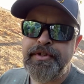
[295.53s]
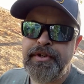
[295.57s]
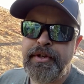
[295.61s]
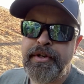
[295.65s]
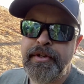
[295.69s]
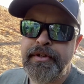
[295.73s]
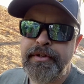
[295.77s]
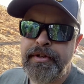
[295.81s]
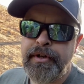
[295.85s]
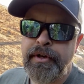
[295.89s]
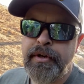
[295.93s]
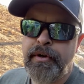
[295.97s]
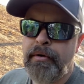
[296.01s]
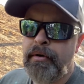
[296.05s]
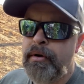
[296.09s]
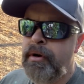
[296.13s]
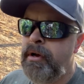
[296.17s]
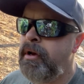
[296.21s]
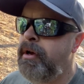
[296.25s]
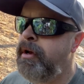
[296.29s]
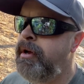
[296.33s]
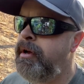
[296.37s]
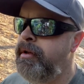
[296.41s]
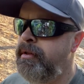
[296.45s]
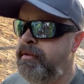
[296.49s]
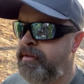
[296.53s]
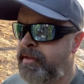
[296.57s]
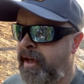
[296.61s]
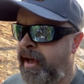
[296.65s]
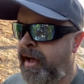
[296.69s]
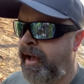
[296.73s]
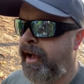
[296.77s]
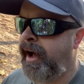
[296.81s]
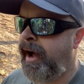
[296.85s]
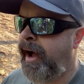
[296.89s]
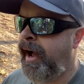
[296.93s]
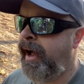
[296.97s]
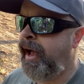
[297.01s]
you can do
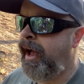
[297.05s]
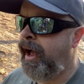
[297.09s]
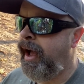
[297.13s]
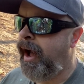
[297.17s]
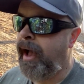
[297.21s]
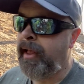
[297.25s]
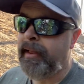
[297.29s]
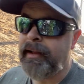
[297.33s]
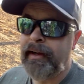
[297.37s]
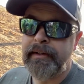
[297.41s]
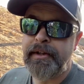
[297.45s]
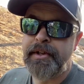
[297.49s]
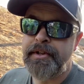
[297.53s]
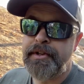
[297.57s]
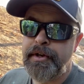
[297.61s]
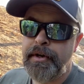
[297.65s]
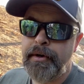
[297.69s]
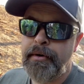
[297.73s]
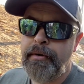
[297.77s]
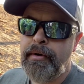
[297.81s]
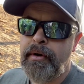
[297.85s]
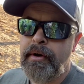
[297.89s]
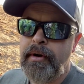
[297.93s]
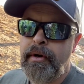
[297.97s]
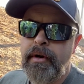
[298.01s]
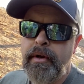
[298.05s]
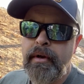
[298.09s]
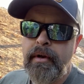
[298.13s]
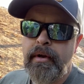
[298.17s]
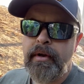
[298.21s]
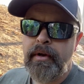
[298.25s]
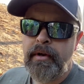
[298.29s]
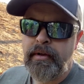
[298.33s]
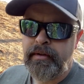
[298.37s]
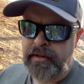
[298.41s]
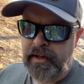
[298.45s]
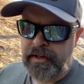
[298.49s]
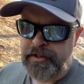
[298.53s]
that I like to do
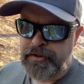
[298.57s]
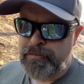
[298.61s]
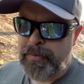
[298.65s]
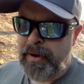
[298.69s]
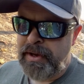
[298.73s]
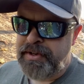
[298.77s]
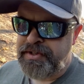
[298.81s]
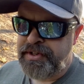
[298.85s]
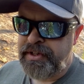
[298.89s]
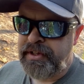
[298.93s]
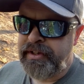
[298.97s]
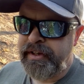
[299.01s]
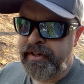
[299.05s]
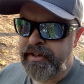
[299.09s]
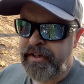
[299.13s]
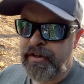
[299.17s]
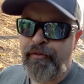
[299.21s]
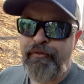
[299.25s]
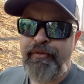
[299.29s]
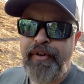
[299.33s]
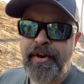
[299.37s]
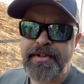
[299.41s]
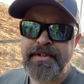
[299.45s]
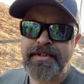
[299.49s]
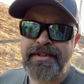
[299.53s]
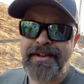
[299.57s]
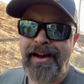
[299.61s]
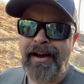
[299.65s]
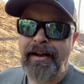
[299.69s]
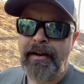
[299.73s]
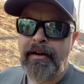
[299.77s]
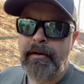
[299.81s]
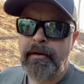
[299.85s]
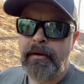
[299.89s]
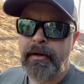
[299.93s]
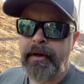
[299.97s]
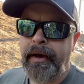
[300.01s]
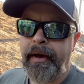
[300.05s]
that's basically going to fix that,
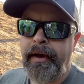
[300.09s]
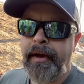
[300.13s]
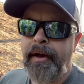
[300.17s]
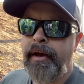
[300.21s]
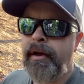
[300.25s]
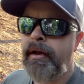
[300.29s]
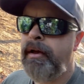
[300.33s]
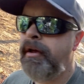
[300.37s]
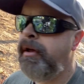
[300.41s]
okay?